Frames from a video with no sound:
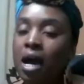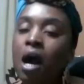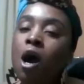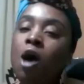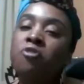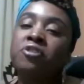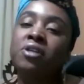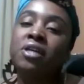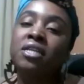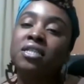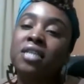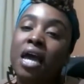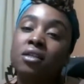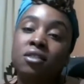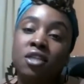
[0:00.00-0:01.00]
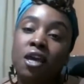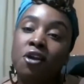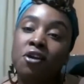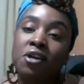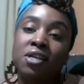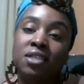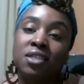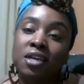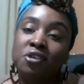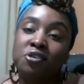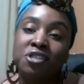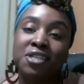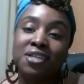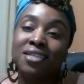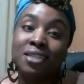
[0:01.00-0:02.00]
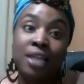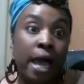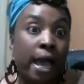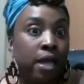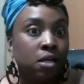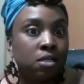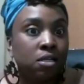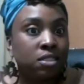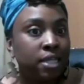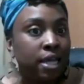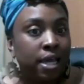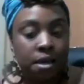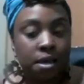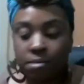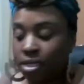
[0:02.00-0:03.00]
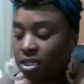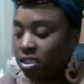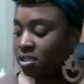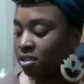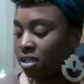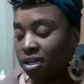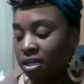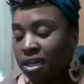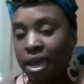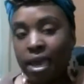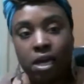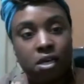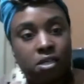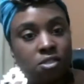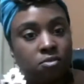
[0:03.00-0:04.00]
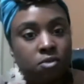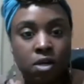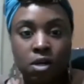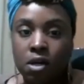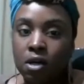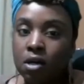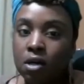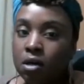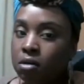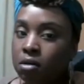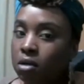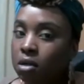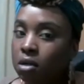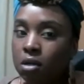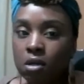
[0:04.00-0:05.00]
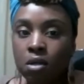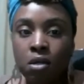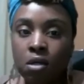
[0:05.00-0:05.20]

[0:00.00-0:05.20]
Now hopefully Sagittarius energy is lighter this time. Let's connect because you girl well, the